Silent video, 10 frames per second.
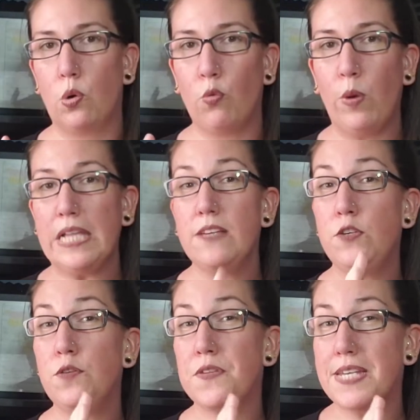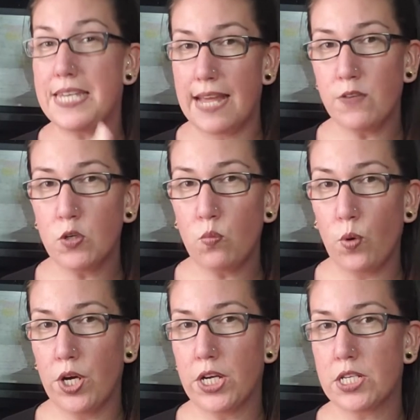Well, if you've never
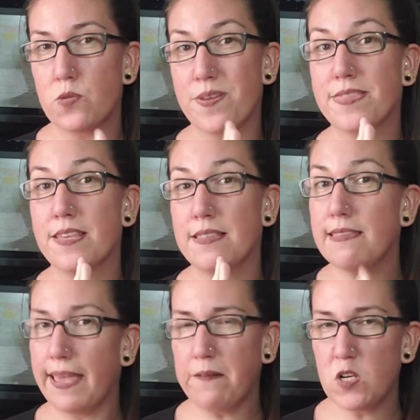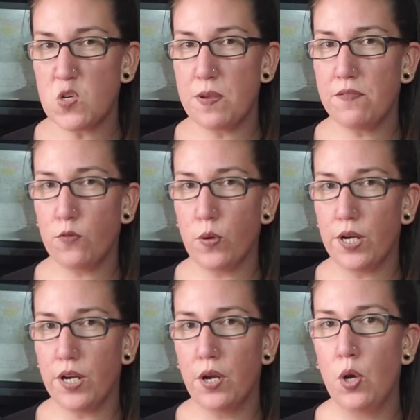worked with the language
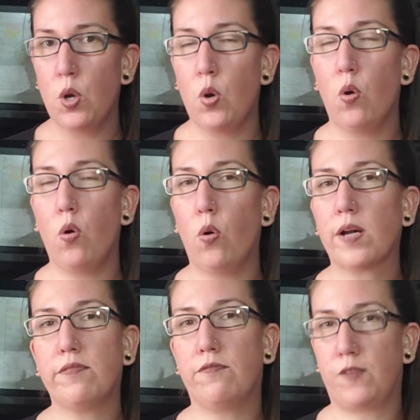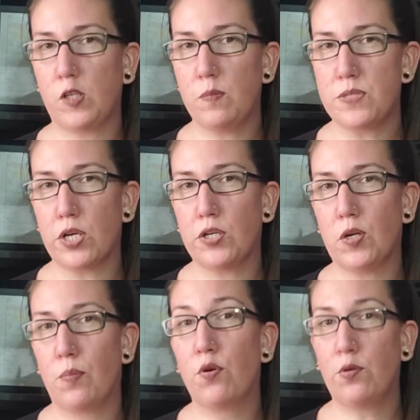before, or if verbs are
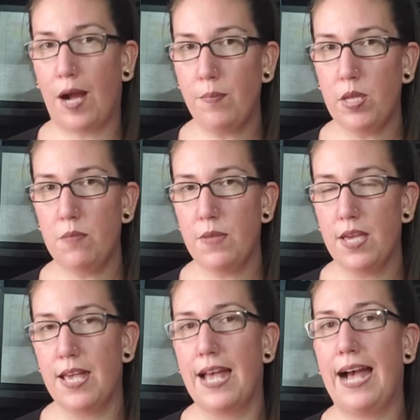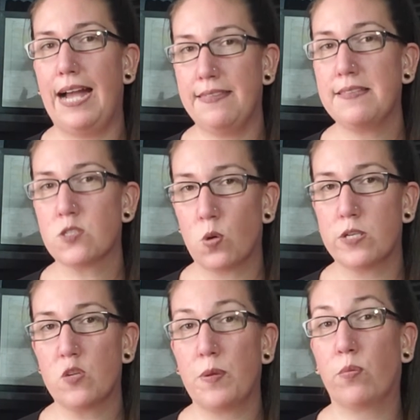your problem, I think this
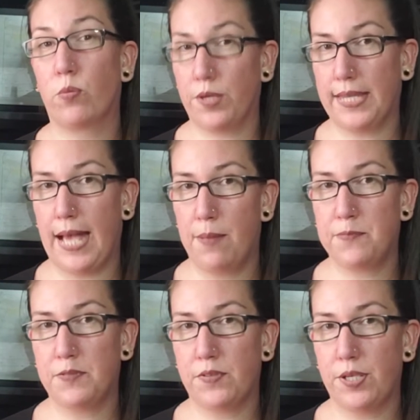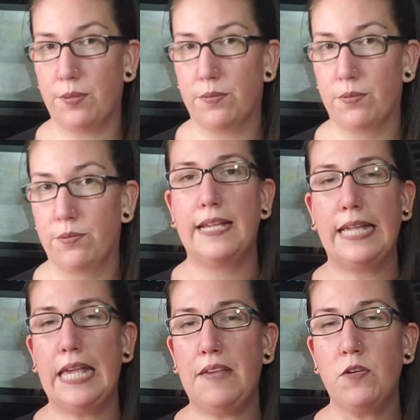course will be really helpful for you.